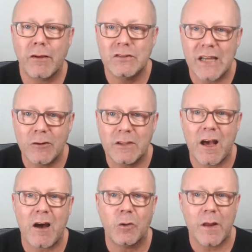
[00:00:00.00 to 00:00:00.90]
The sound
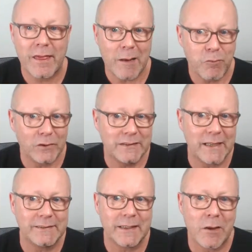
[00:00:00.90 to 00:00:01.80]
card will then
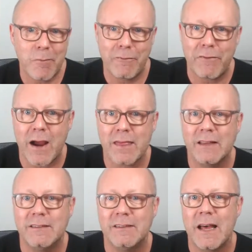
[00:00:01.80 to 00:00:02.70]
process and amplify
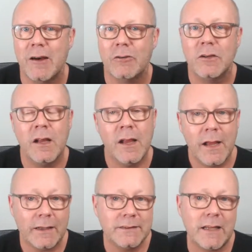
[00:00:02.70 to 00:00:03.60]
this sound
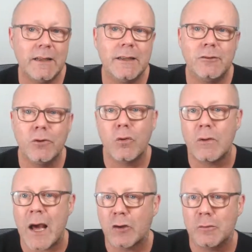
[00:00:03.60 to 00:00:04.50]
and send it to
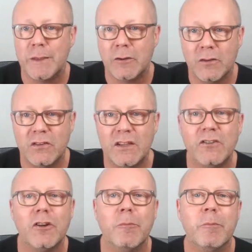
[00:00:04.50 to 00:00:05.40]
your loudspeaker
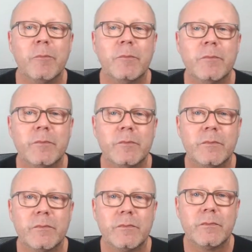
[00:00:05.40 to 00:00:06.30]
system.
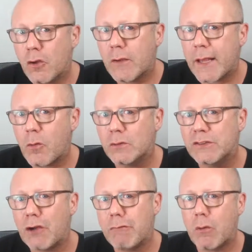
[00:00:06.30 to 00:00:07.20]
You can
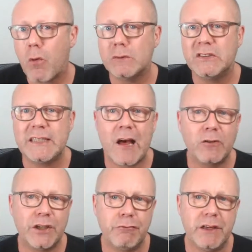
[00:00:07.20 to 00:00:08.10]
also record
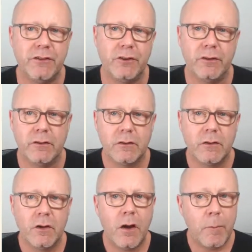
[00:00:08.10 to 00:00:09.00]
sound in Reason.
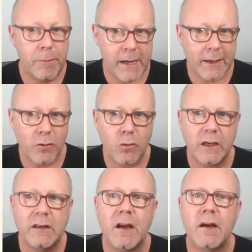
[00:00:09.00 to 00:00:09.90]
Plug your
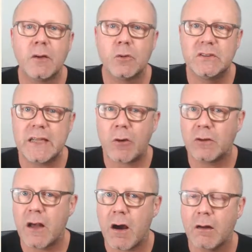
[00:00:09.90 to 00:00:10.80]
guitar in your
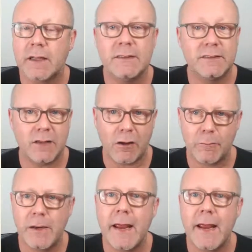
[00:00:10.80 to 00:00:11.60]
sound card and start